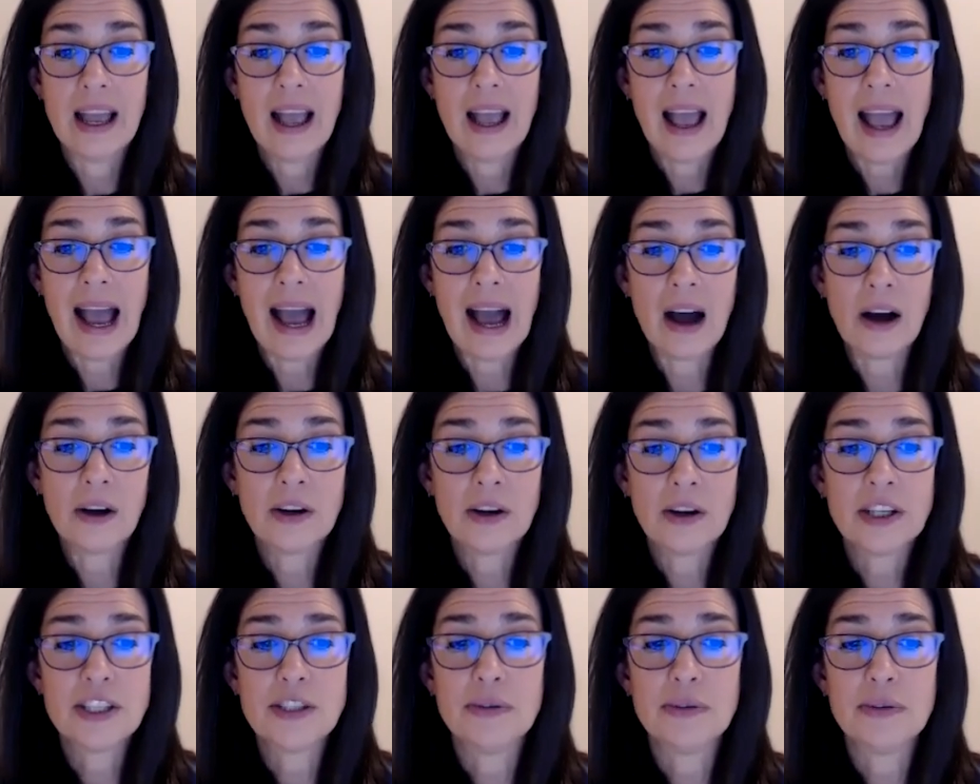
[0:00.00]
how
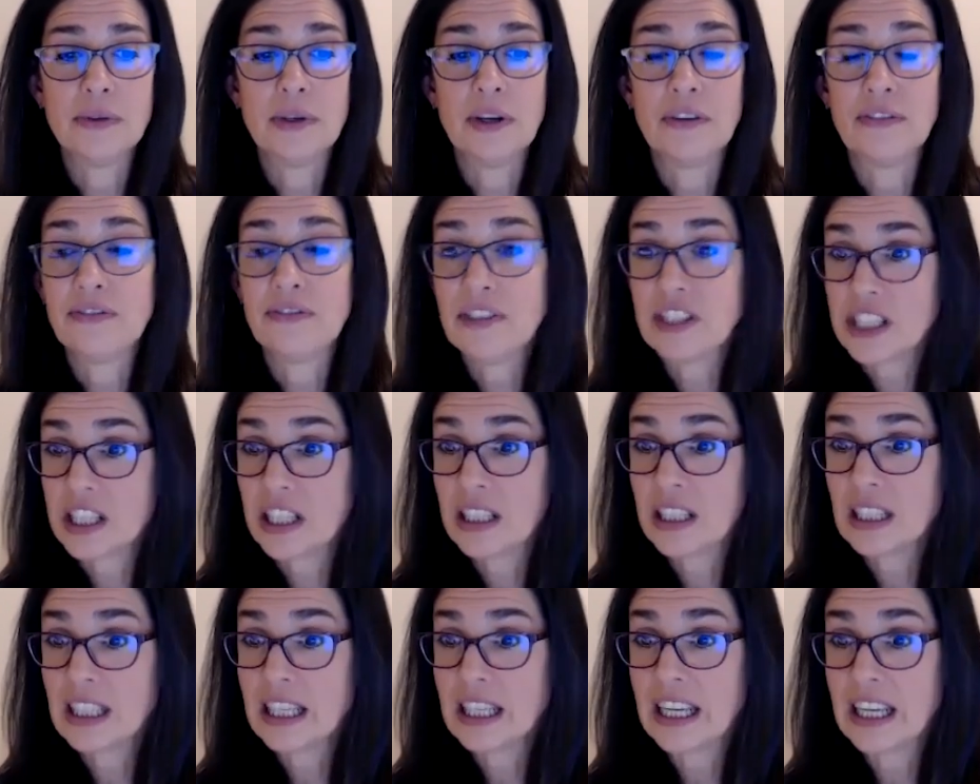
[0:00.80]
could you
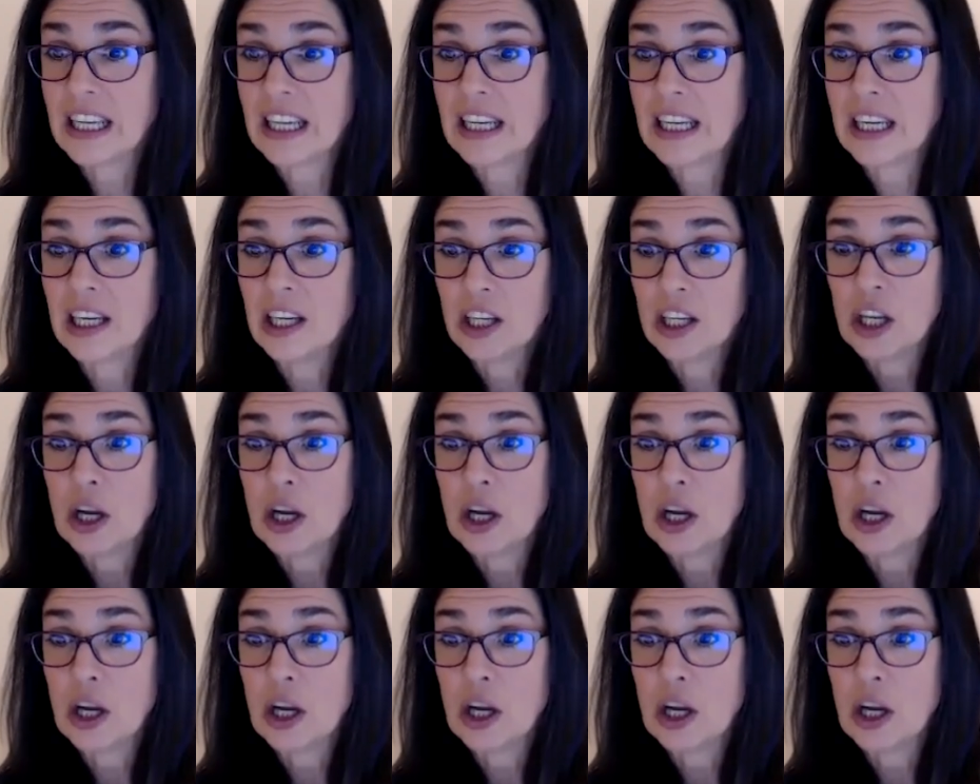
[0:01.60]
efficiently,